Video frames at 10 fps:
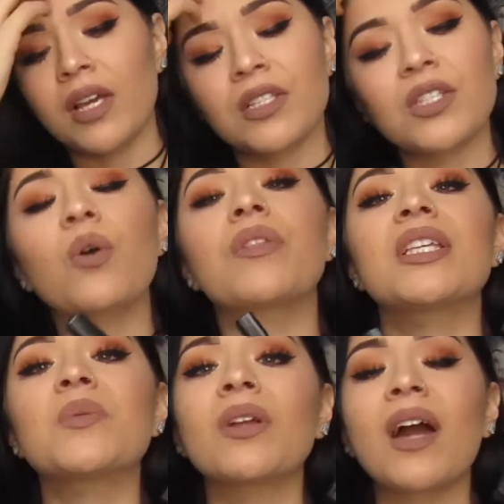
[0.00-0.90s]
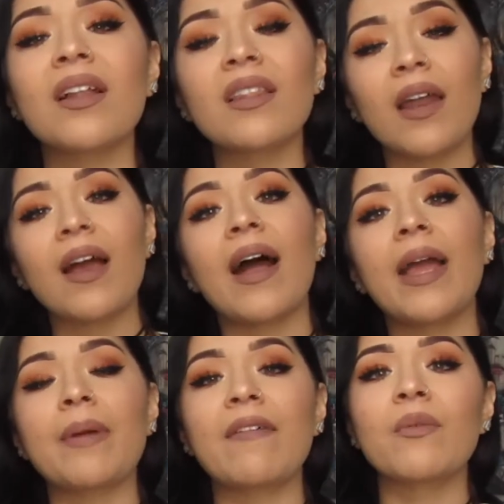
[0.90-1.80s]
So this one got a lot of
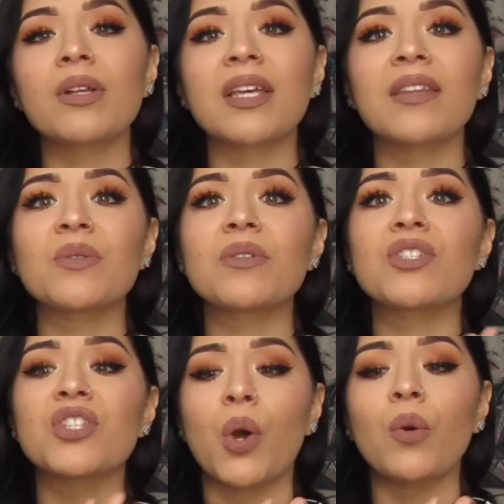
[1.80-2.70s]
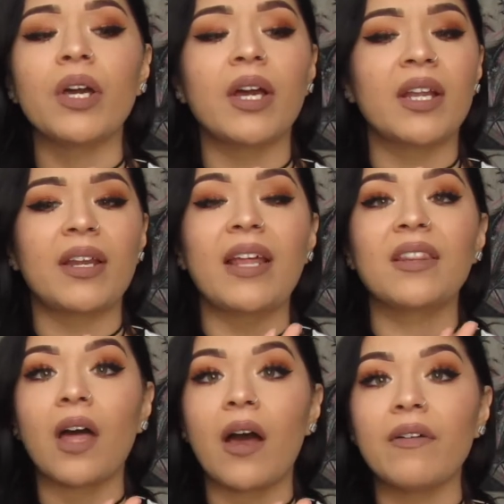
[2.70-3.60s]
hype. Everyone said this was so good, and I
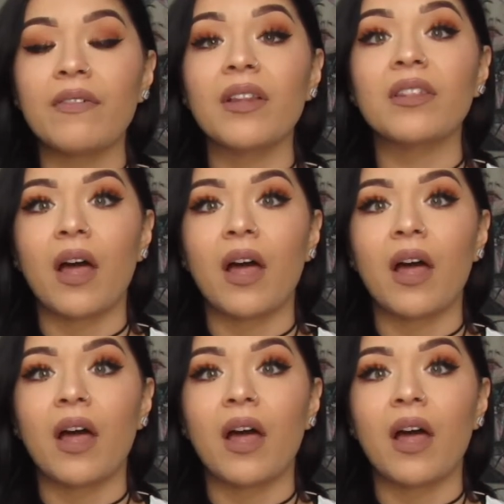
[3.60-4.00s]
love